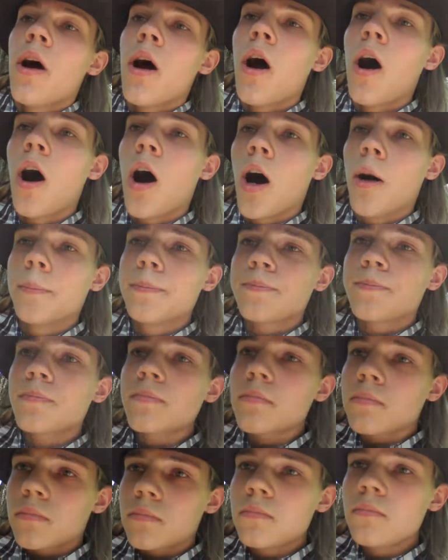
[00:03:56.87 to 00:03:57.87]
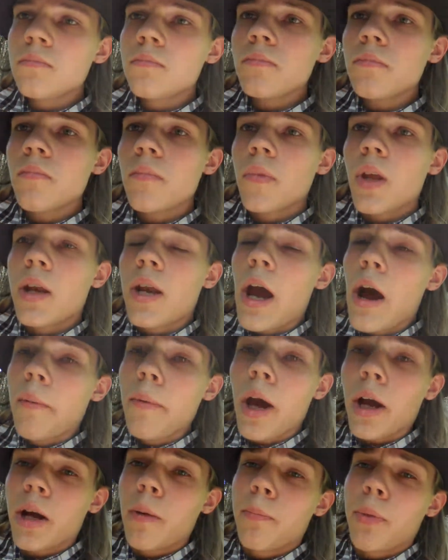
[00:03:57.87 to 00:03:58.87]
Now, I'm
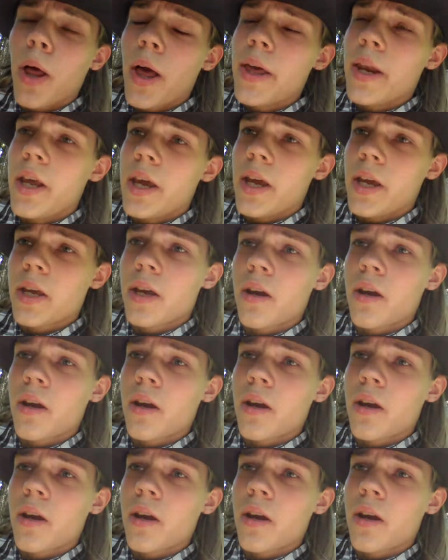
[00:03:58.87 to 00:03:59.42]
not complaining.